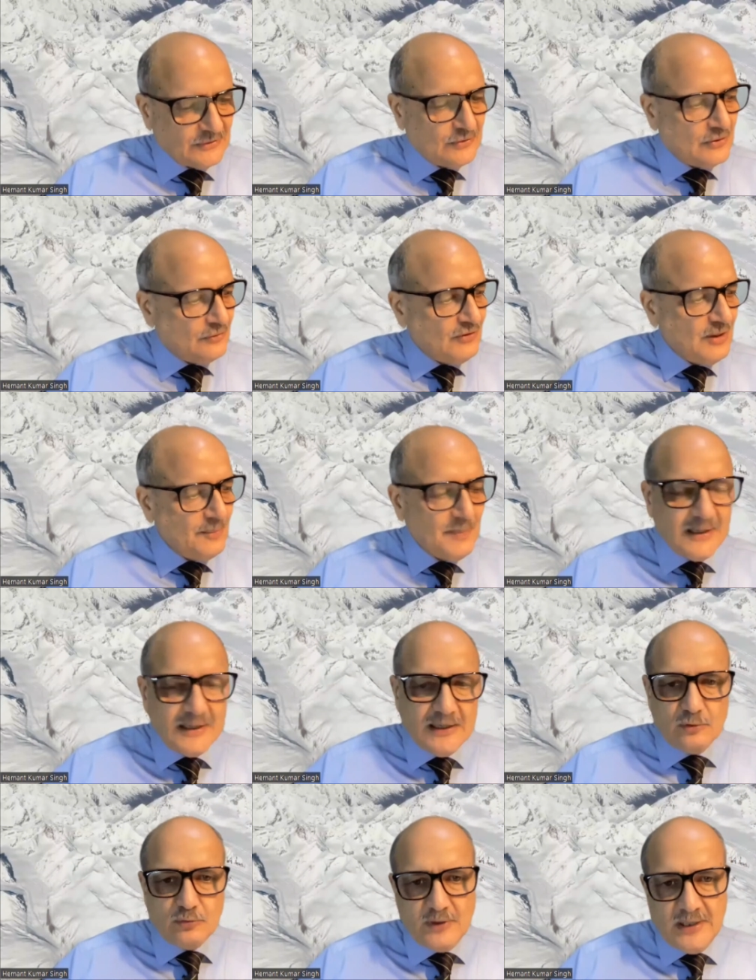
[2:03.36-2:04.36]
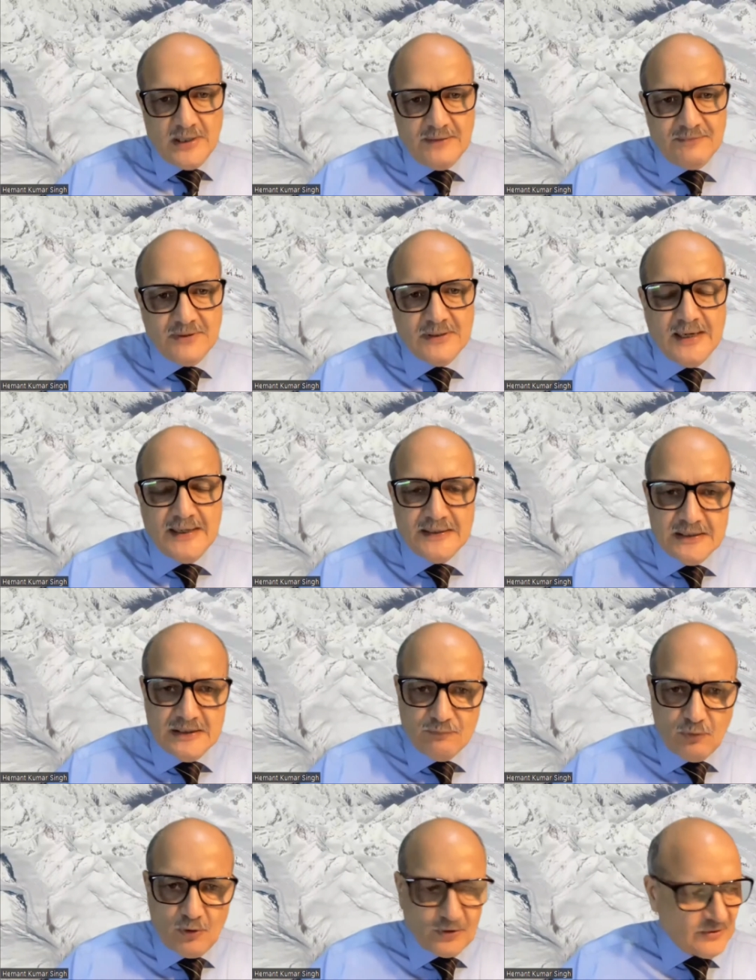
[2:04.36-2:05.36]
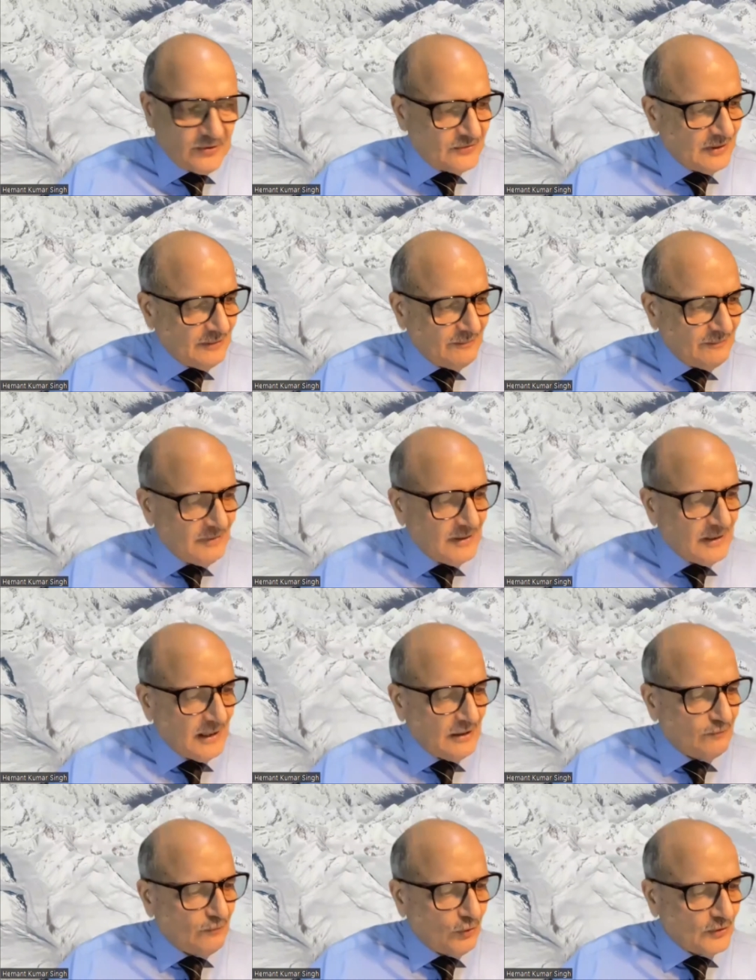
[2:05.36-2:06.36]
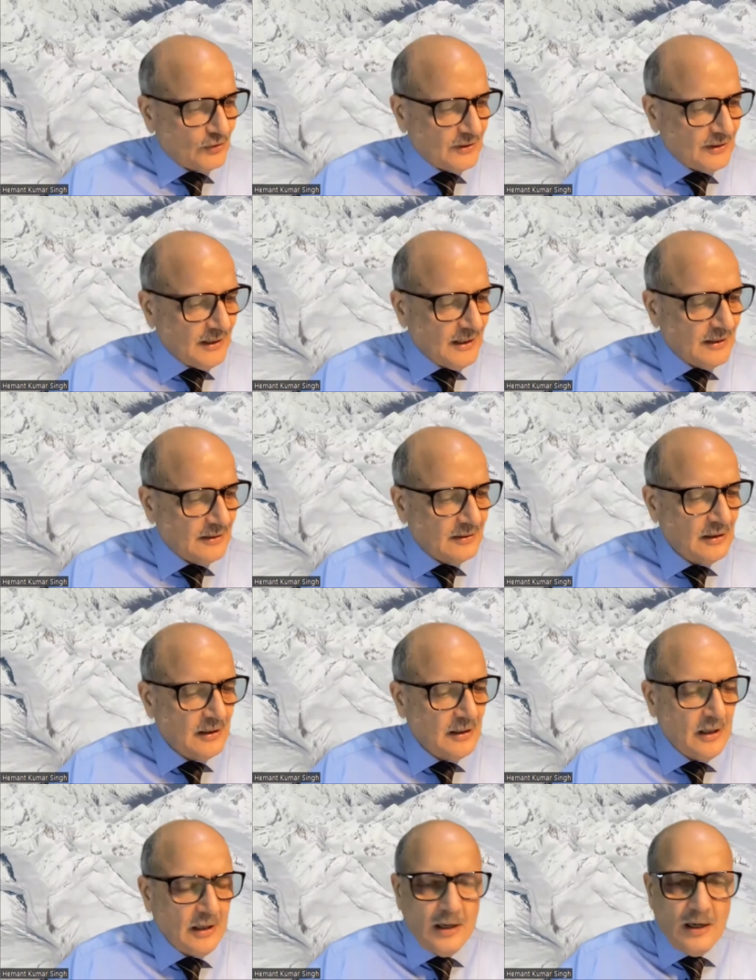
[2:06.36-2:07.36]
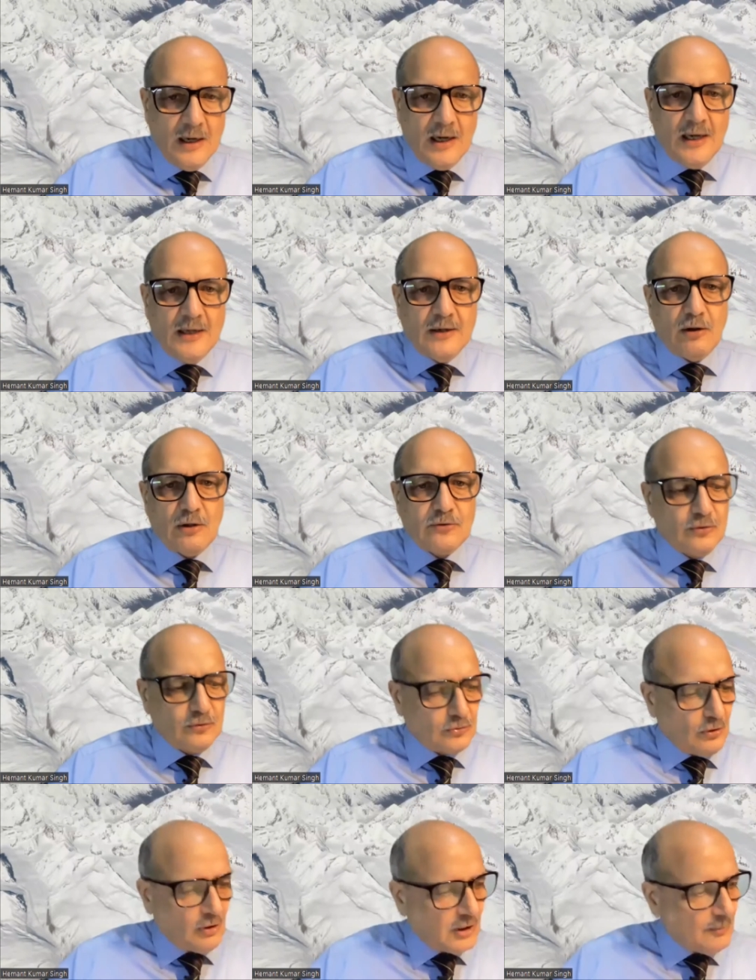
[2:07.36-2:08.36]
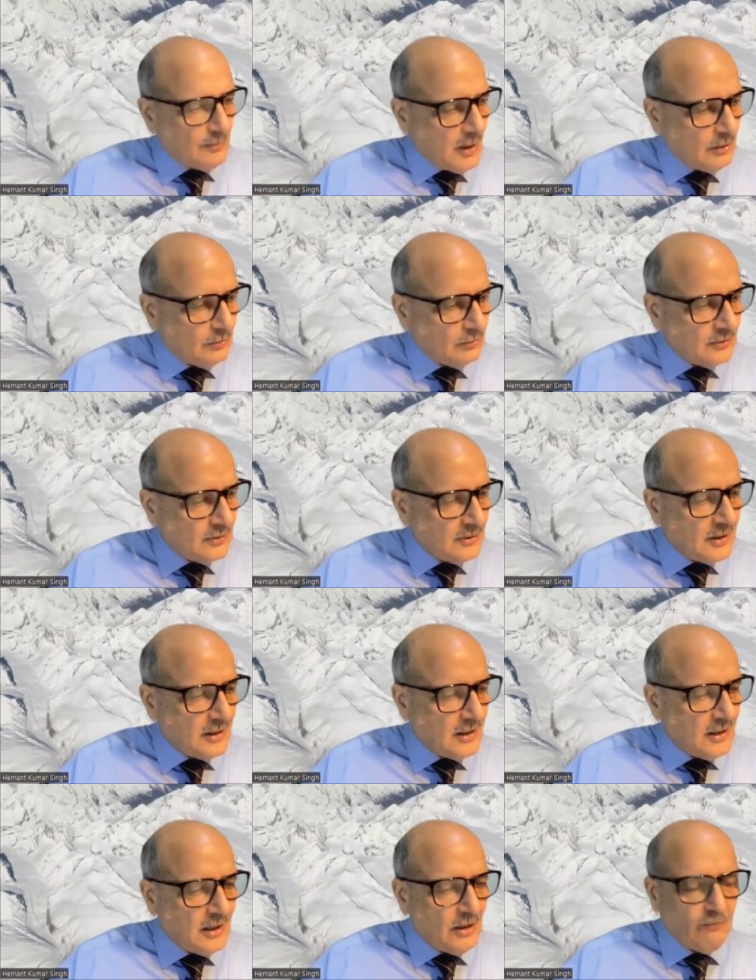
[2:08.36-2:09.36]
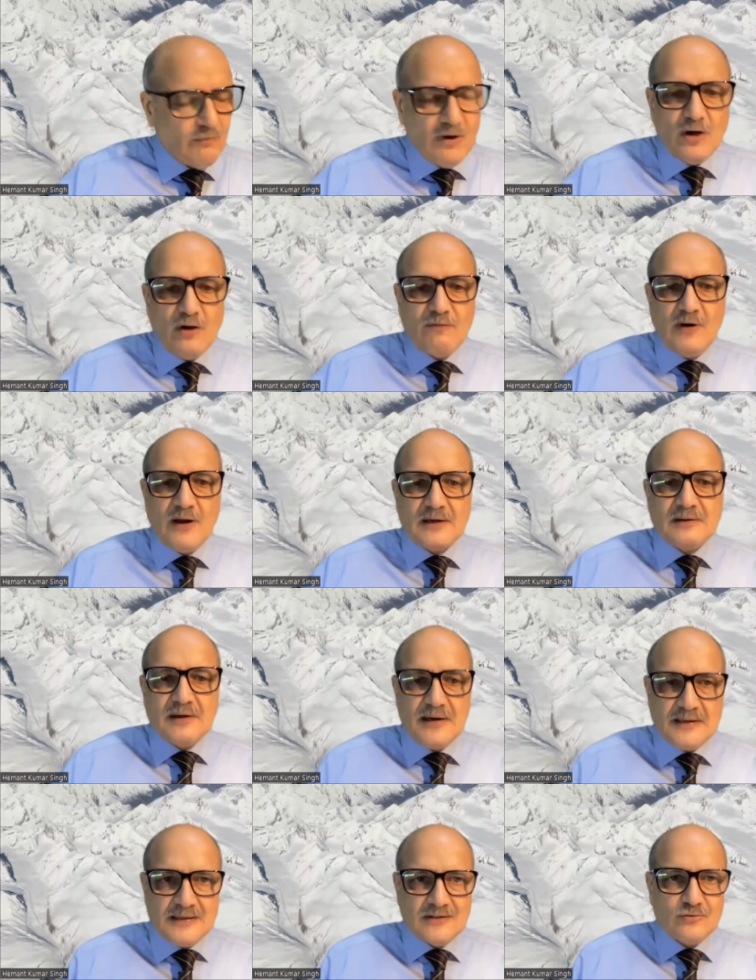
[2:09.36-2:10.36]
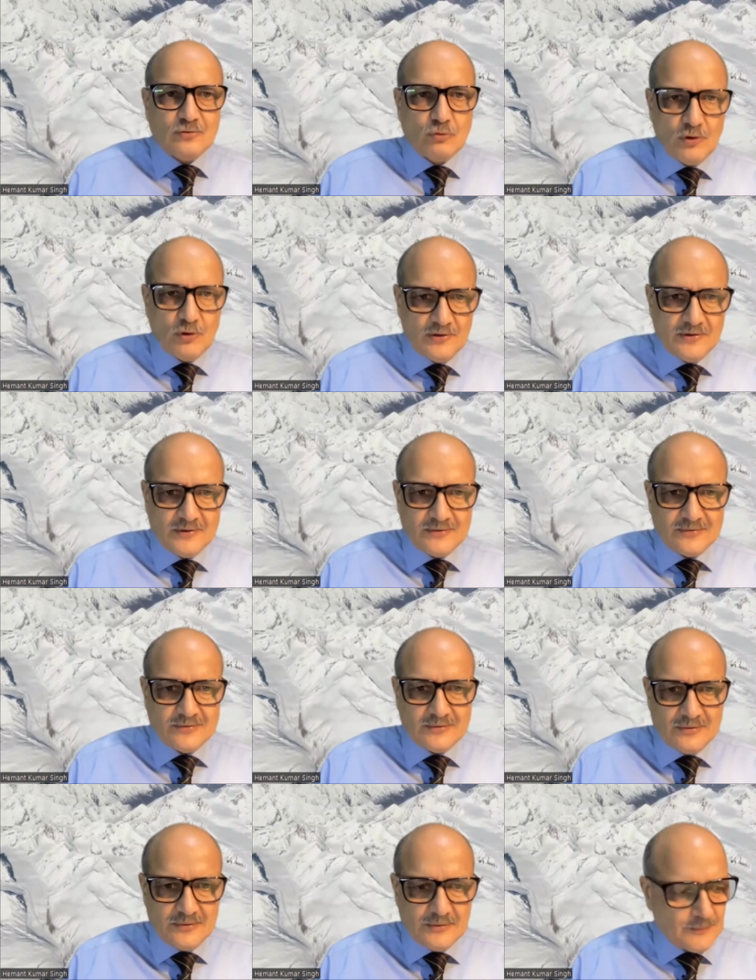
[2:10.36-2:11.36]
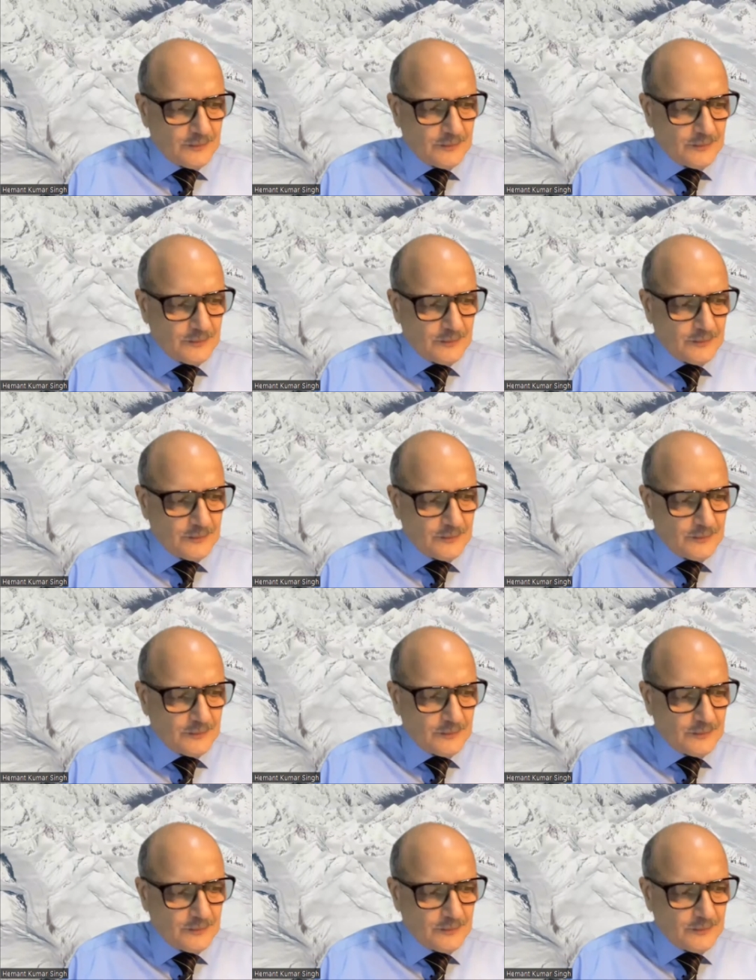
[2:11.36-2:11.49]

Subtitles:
years, we begin today with 1947 and 48, and also talk about one of our greatest soldiers.